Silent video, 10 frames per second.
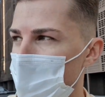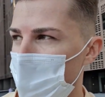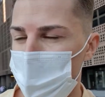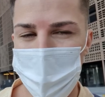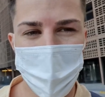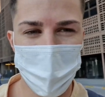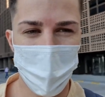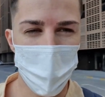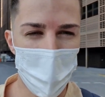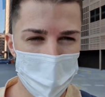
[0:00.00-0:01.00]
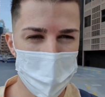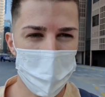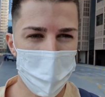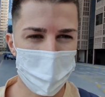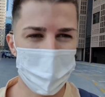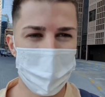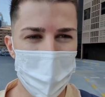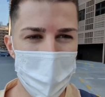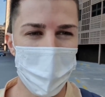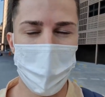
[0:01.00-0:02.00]
This is a one-shot take
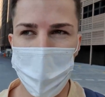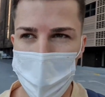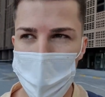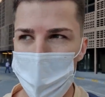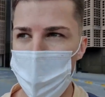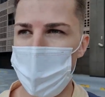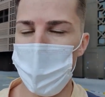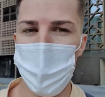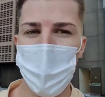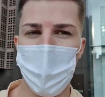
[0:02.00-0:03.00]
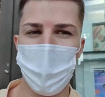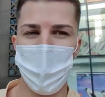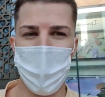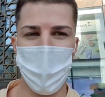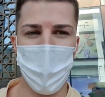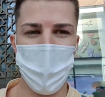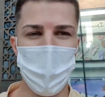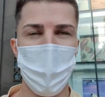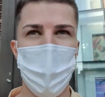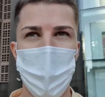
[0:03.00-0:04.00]
video that I'm making right now.
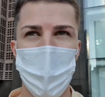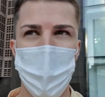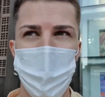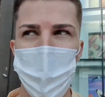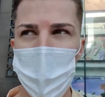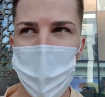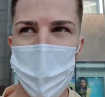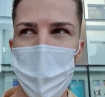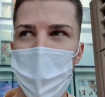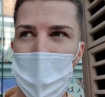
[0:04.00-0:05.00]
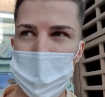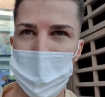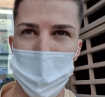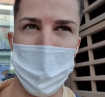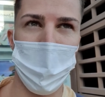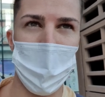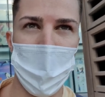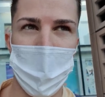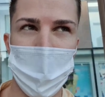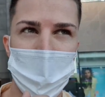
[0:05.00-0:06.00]
Many of you ask me, okay
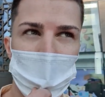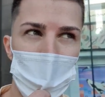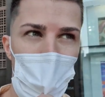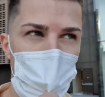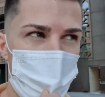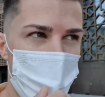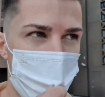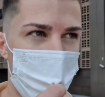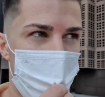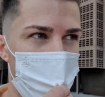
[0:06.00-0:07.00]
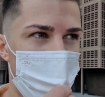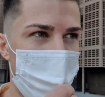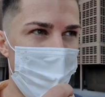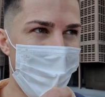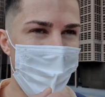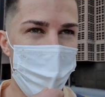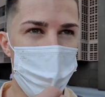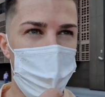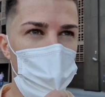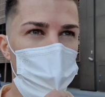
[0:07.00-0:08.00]
Alex, you live in Abu Dhabi, you
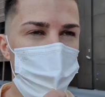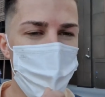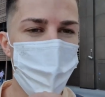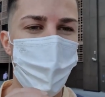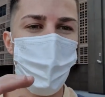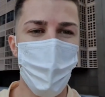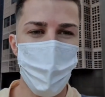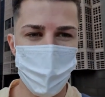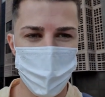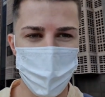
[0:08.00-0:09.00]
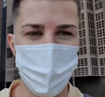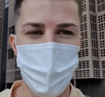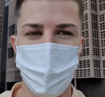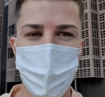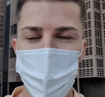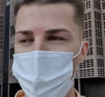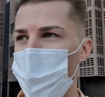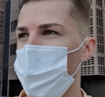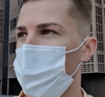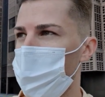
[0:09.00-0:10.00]
should do more vlogs in Abu Dhabi, you
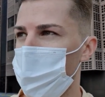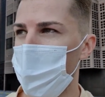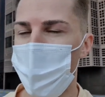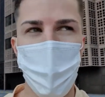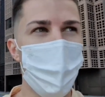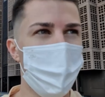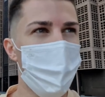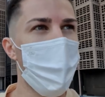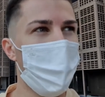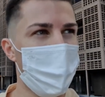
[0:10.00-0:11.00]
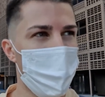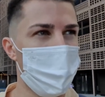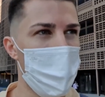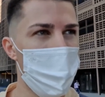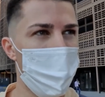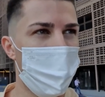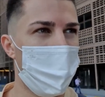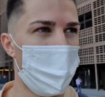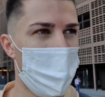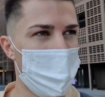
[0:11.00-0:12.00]
should record more in Abu Dhabi for
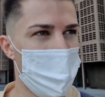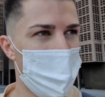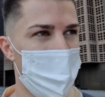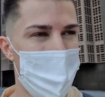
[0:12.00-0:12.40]
us,